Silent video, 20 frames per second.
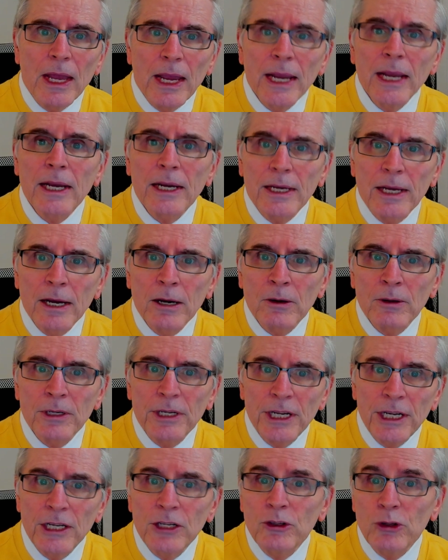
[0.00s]
and
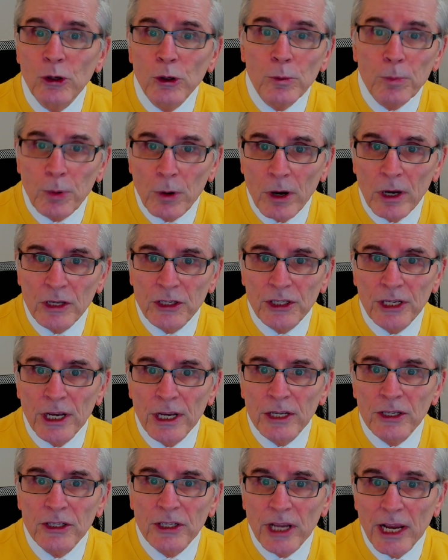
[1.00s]
guarantees due
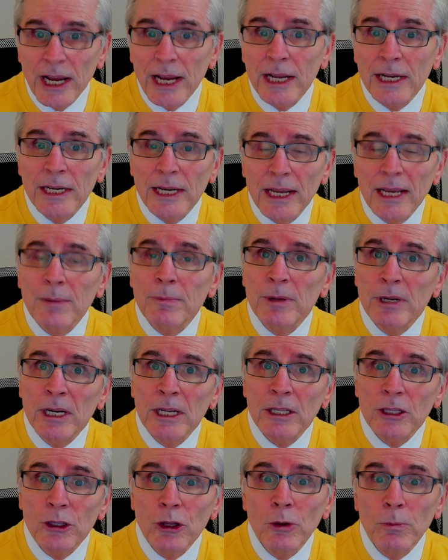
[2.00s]
process and
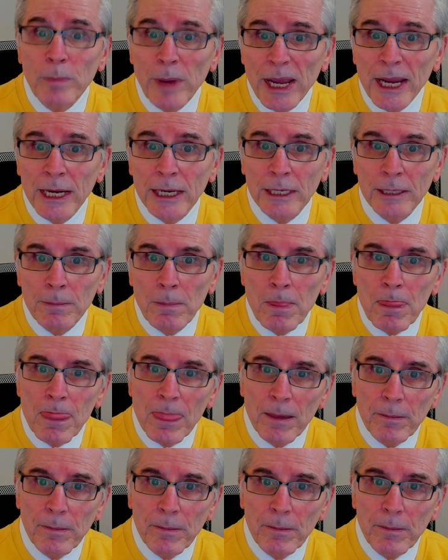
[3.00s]
eminent domain,